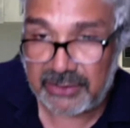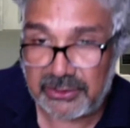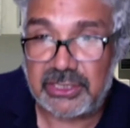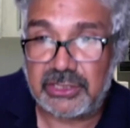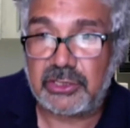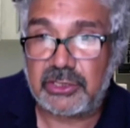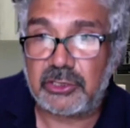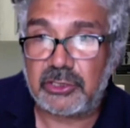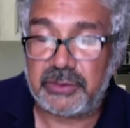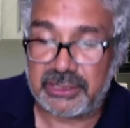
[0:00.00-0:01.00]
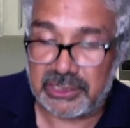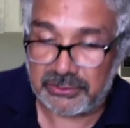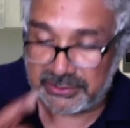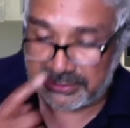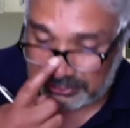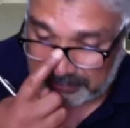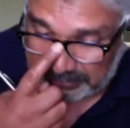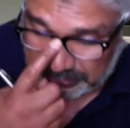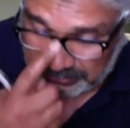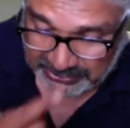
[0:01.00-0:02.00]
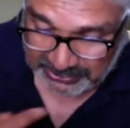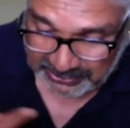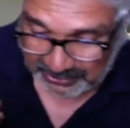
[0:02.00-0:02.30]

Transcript: you can cope with the current situation. So